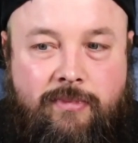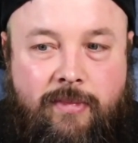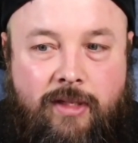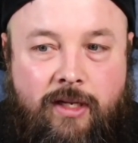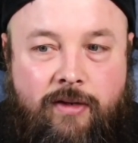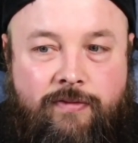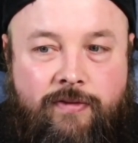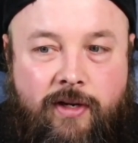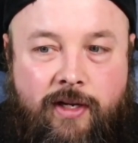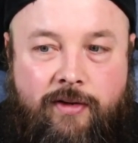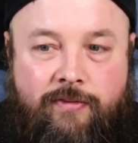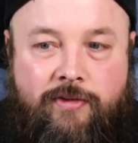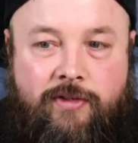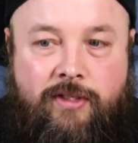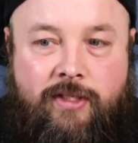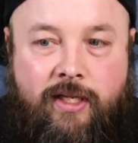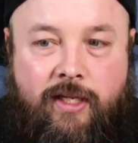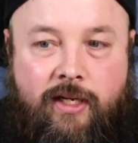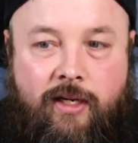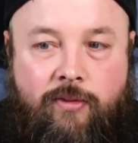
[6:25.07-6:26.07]
if I ever
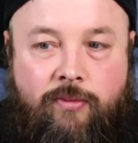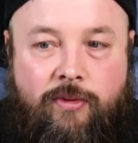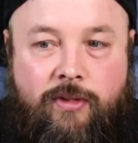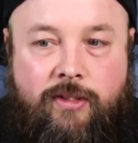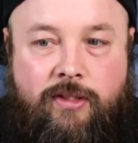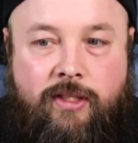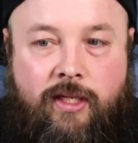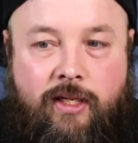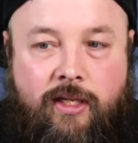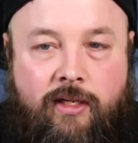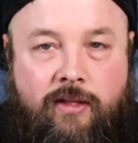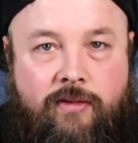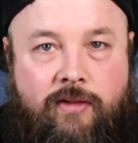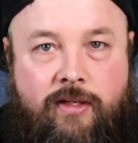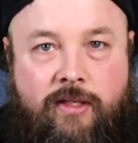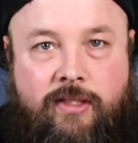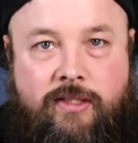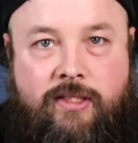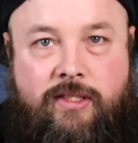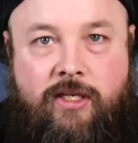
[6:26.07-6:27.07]
did, I wouldn't take
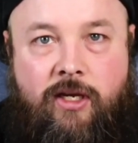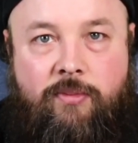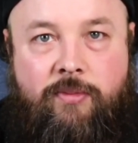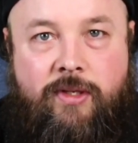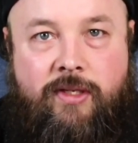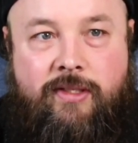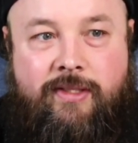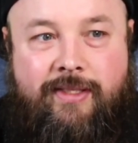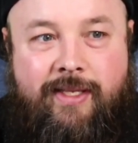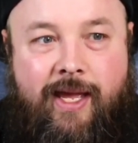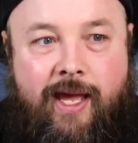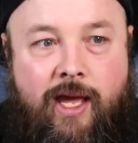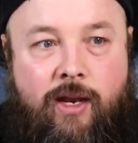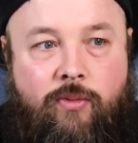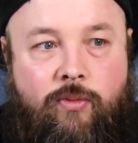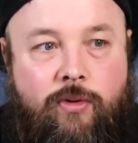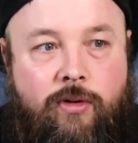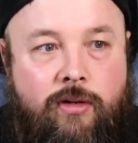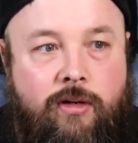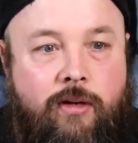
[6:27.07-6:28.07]
anything as scummy as
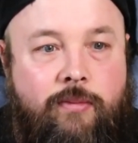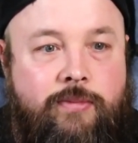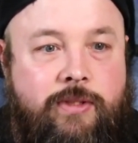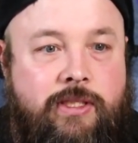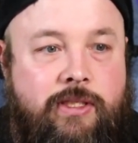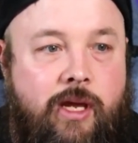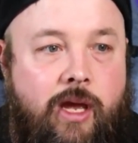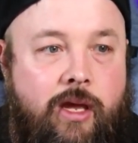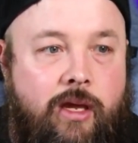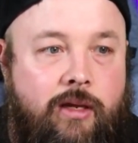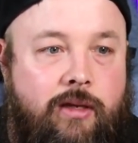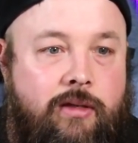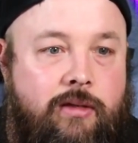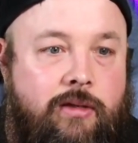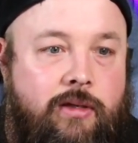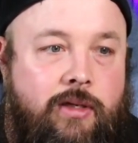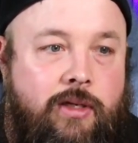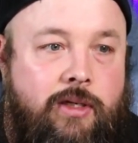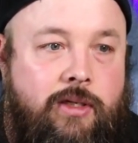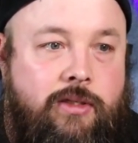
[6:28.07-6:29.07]
that, where I'm saying
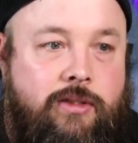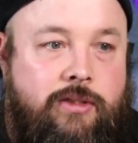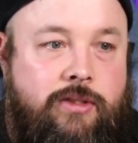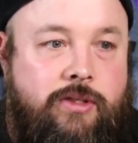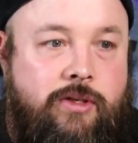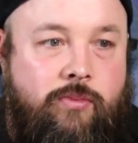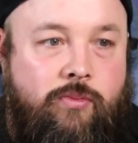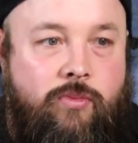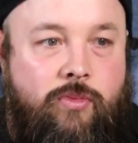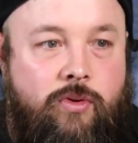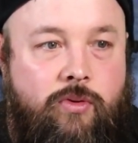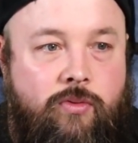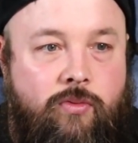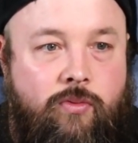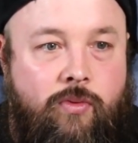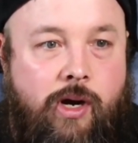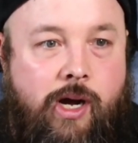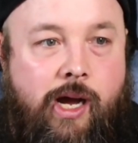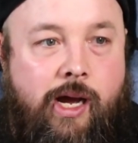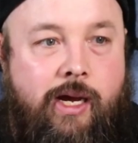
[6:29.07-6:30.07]
some
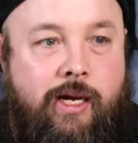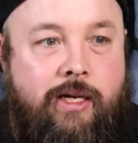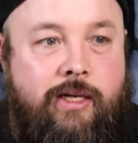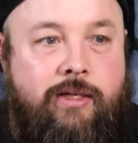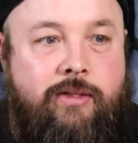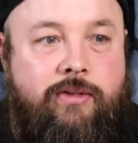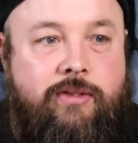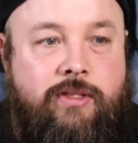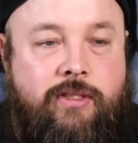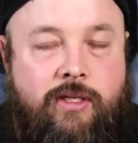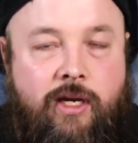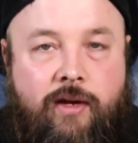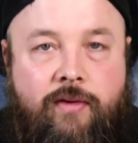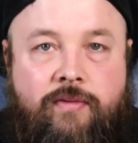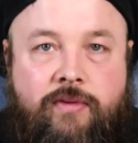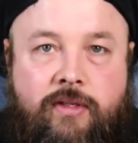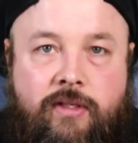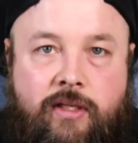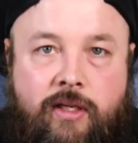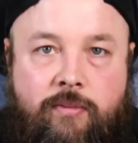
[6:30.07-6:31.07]
wild
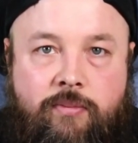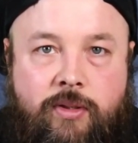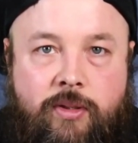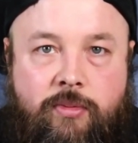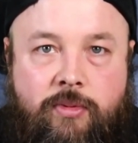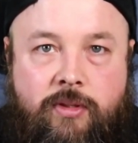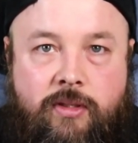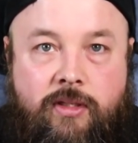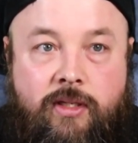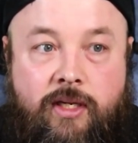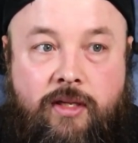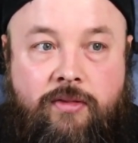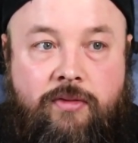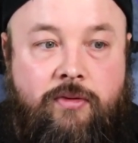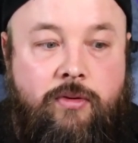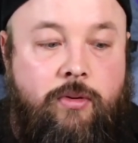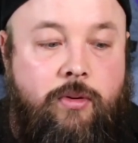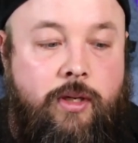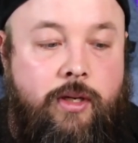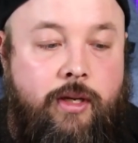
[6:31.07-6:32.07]
stuff to get people to click
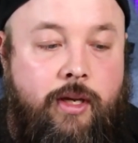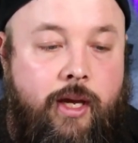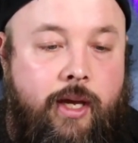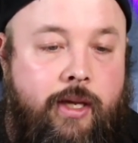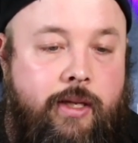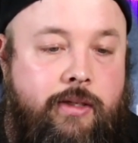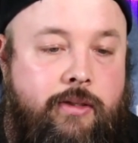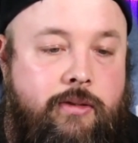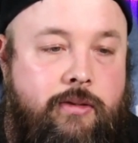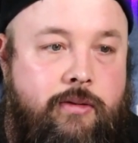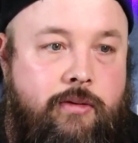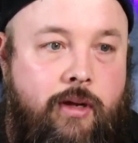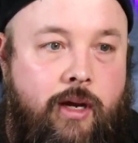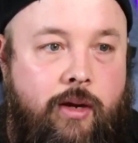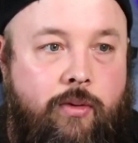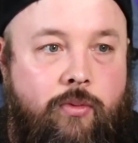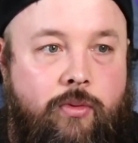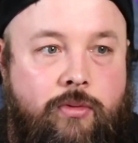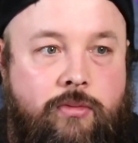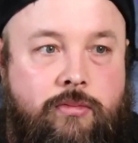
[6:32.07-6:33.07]
through it. And
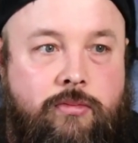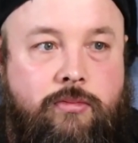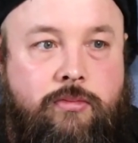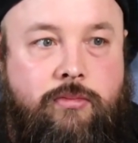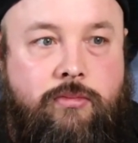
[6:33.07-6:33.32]
I won't